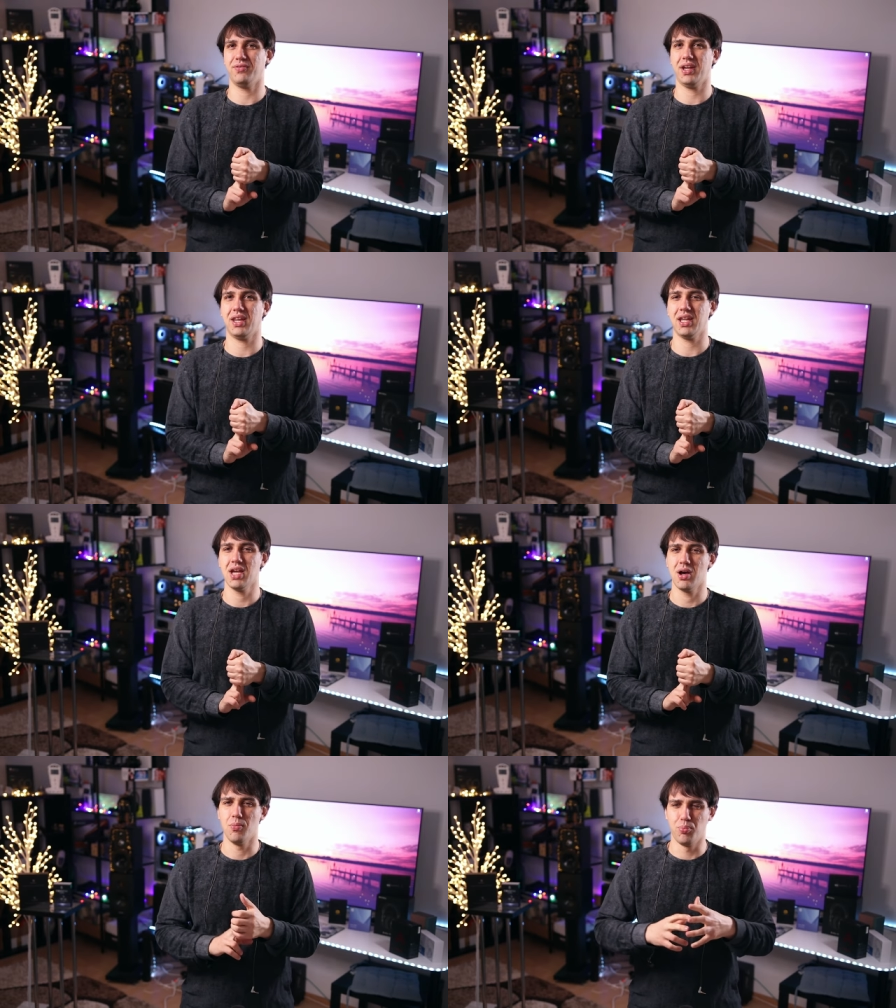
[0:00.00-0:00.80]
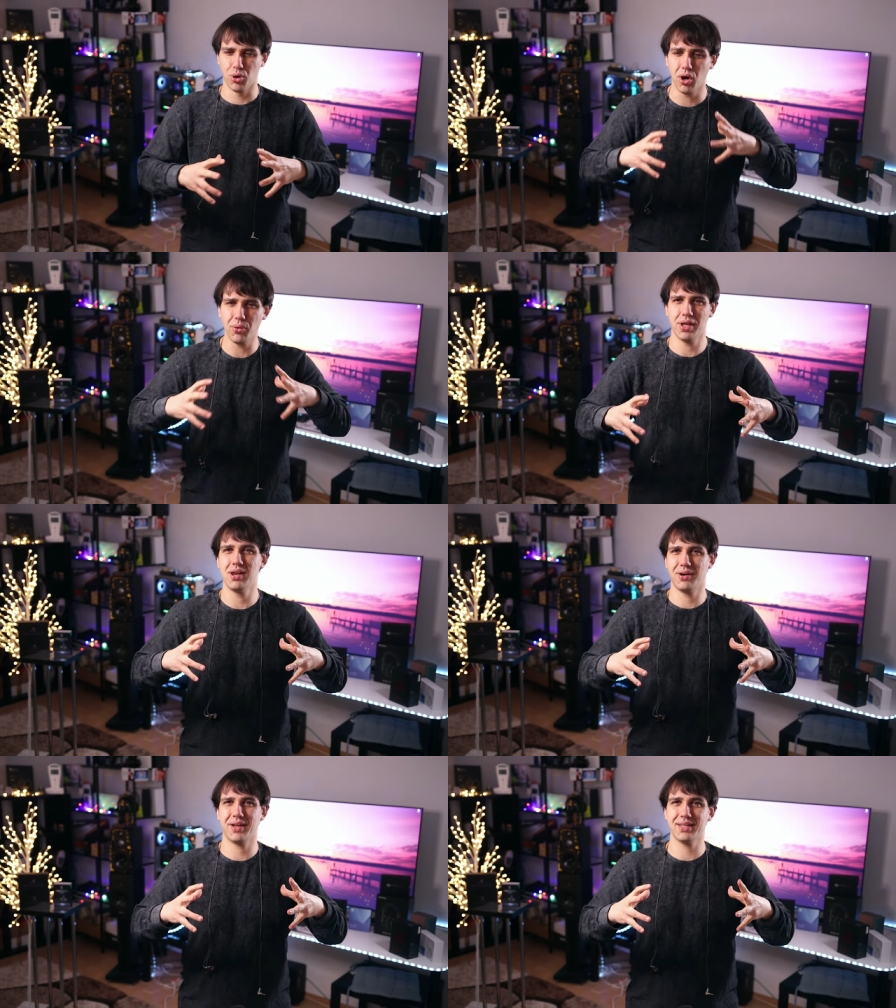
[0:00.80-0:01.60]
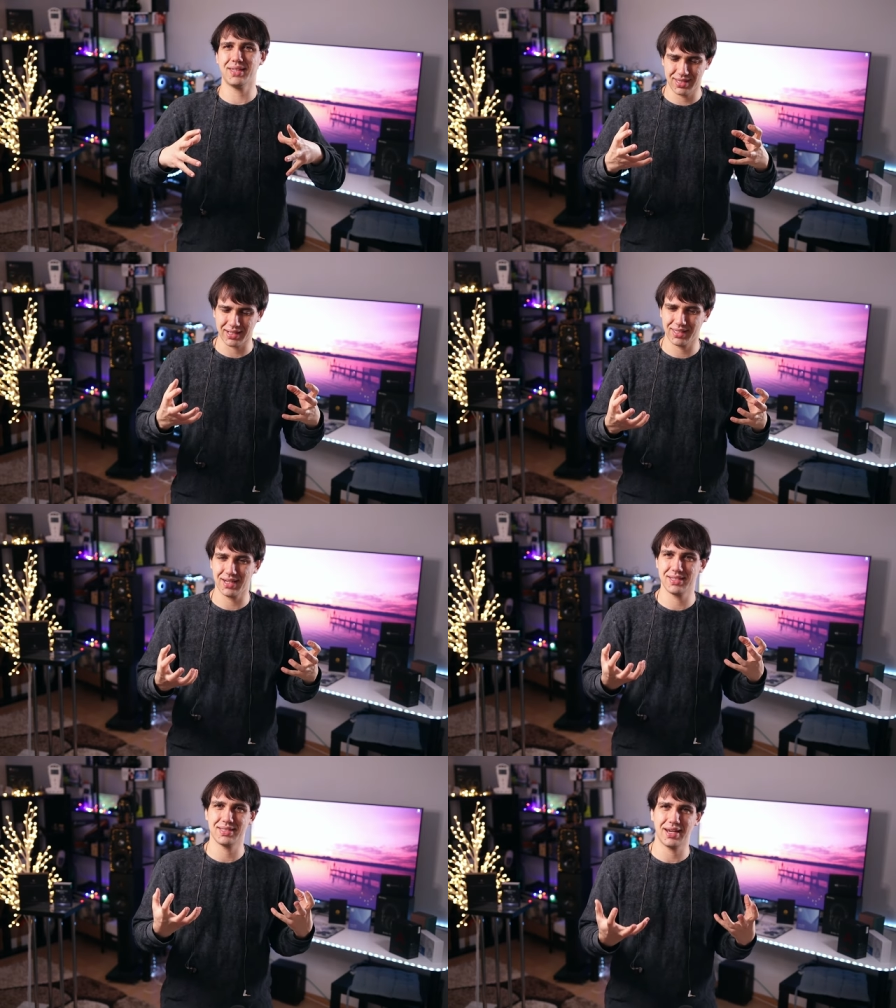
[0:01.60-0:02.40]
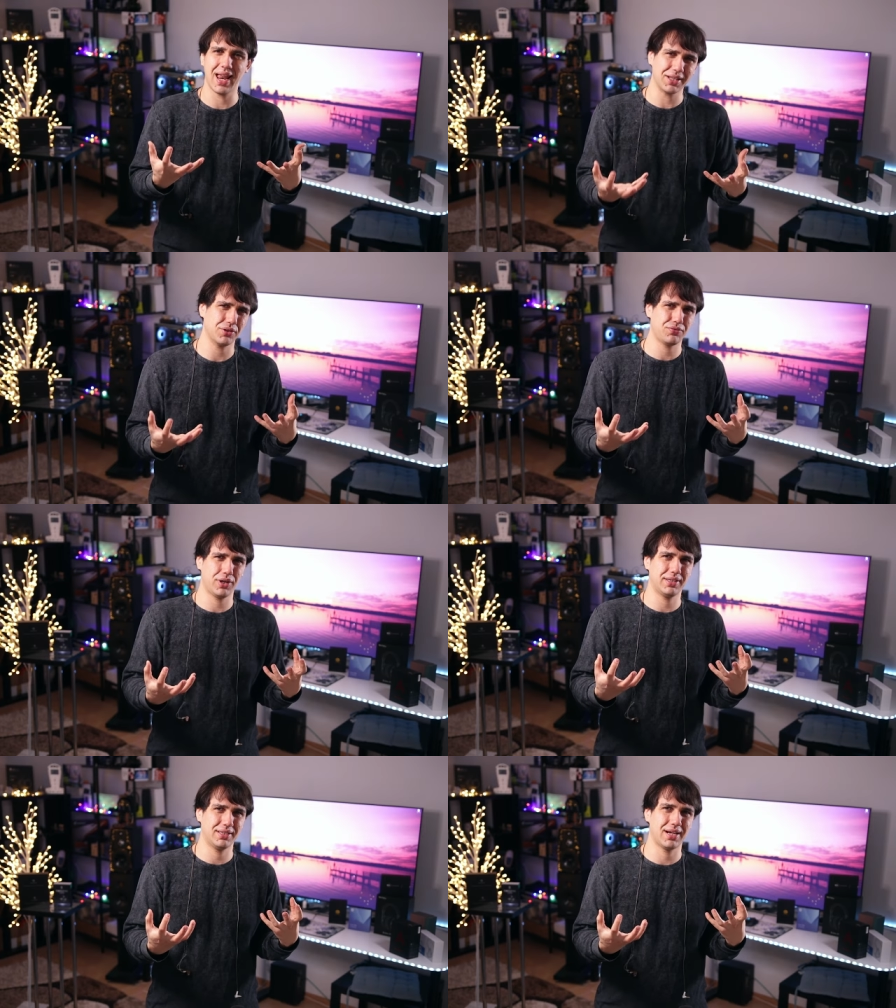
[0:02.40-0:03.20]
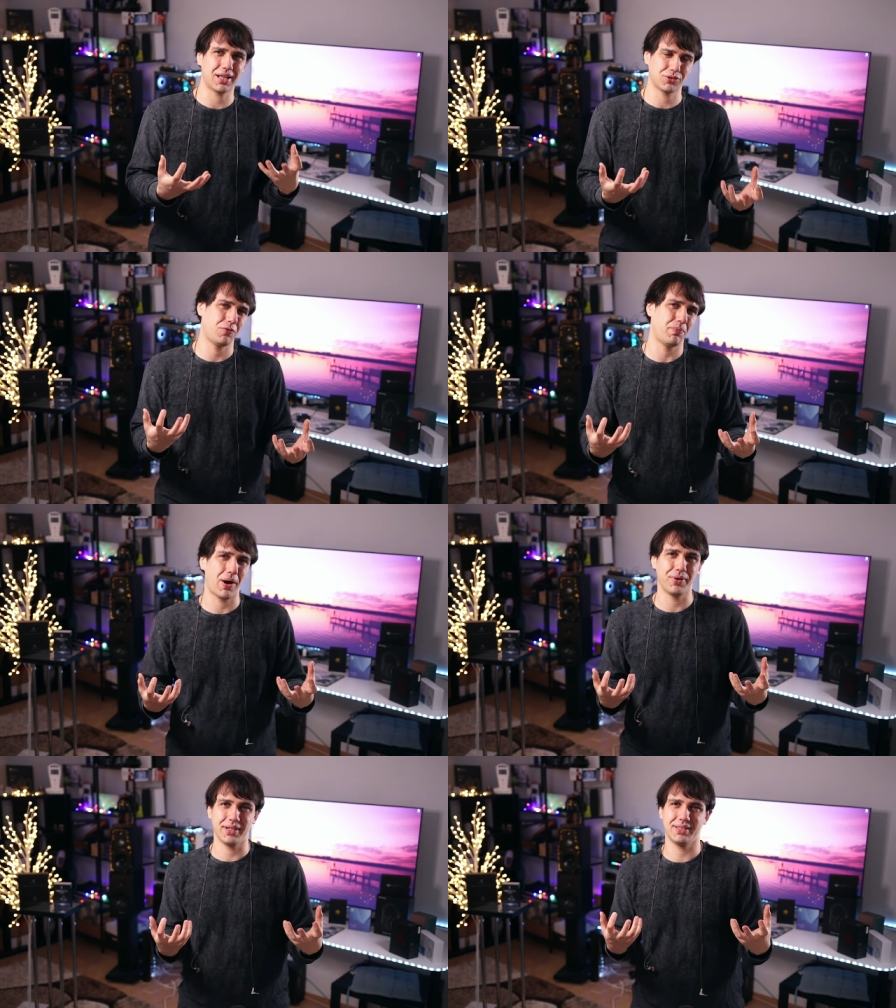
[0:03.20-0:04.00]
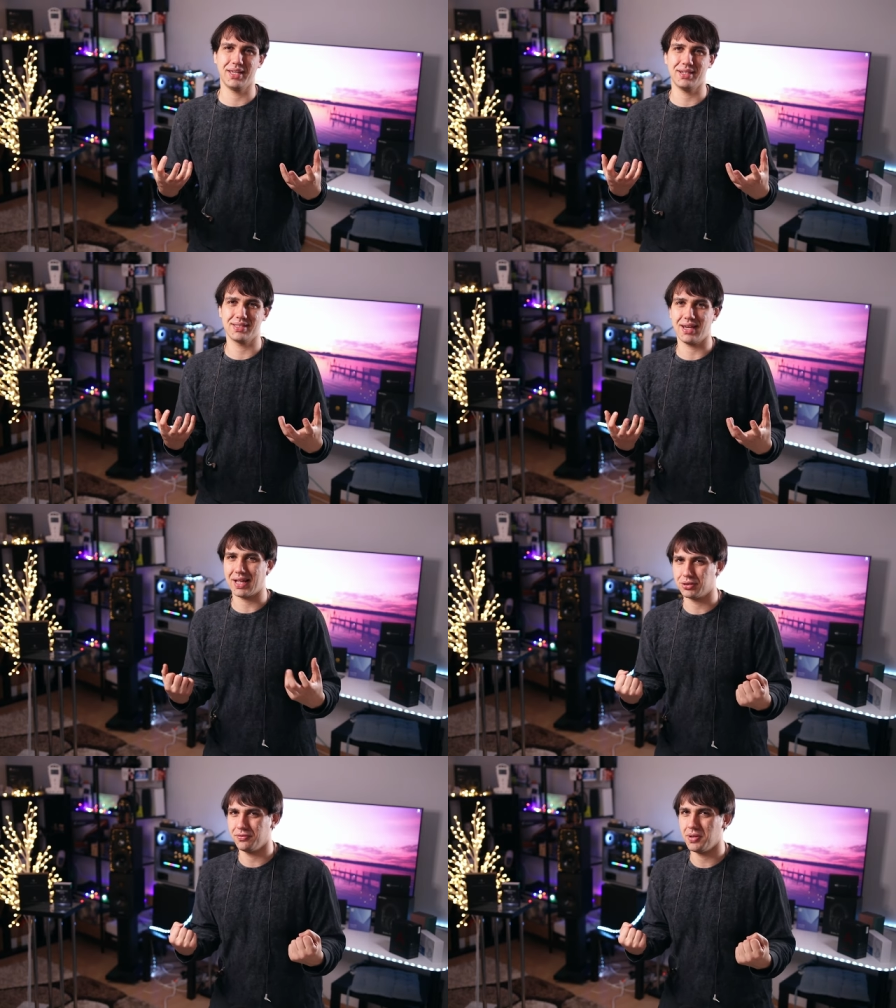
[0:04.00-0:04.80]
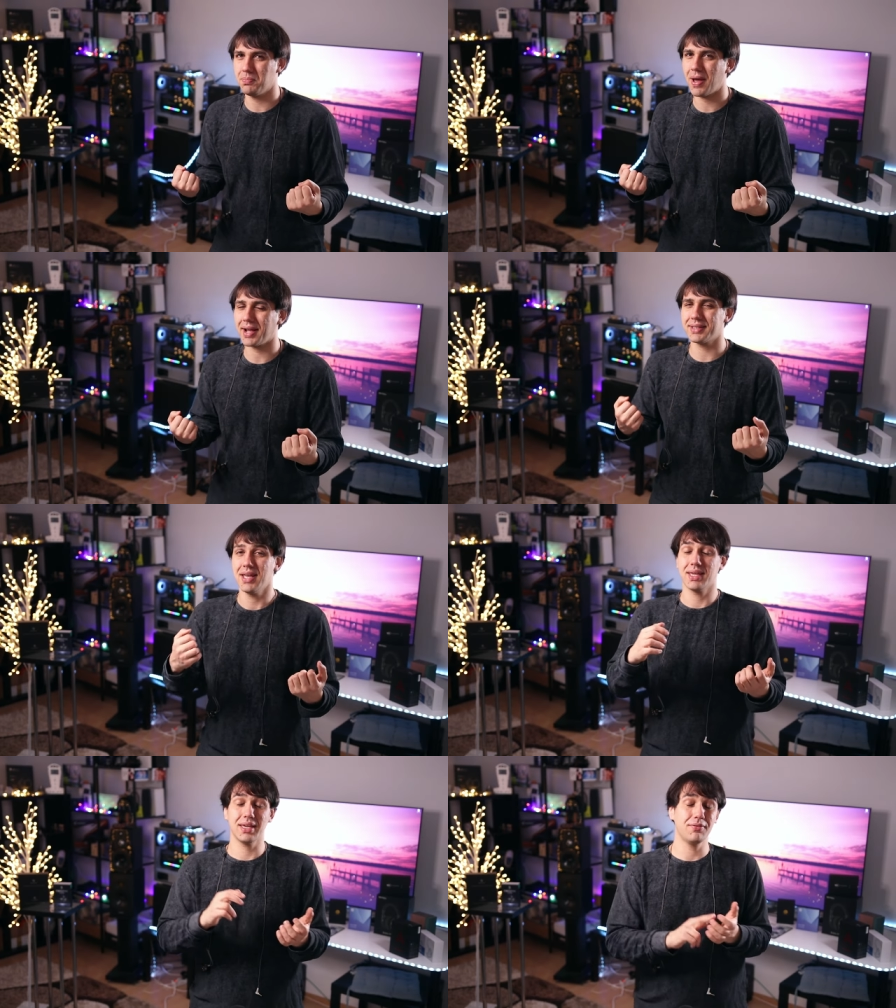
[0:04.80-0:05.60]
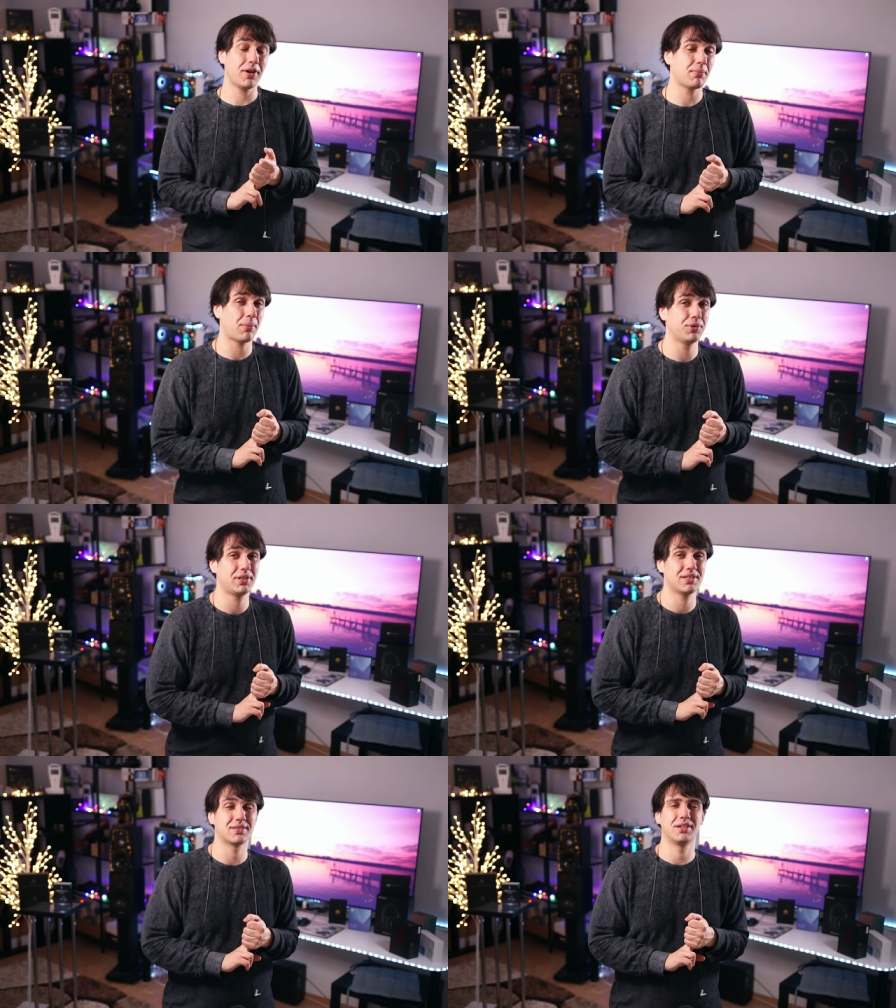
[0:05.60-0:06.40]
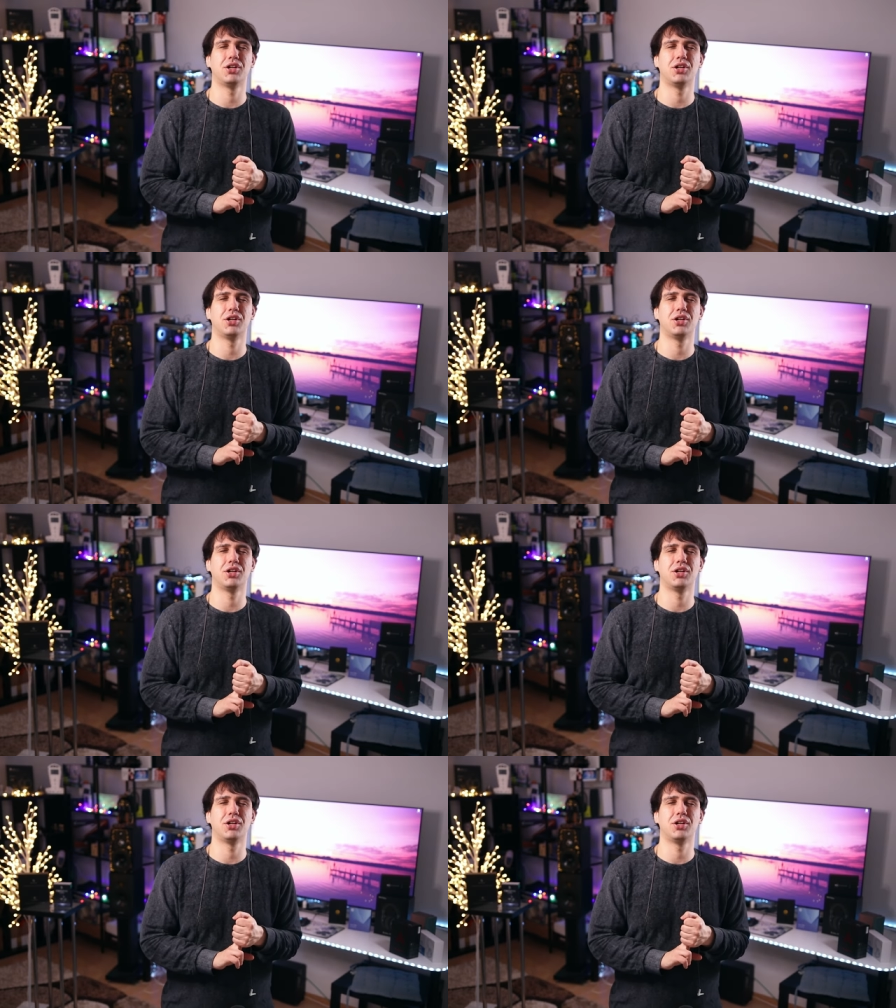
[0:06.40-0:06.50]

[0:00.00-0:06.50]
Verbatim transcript: very blowy low end that carries a lot of weight and a lot of power, it carries a lot of impact. Campfire Mammoth is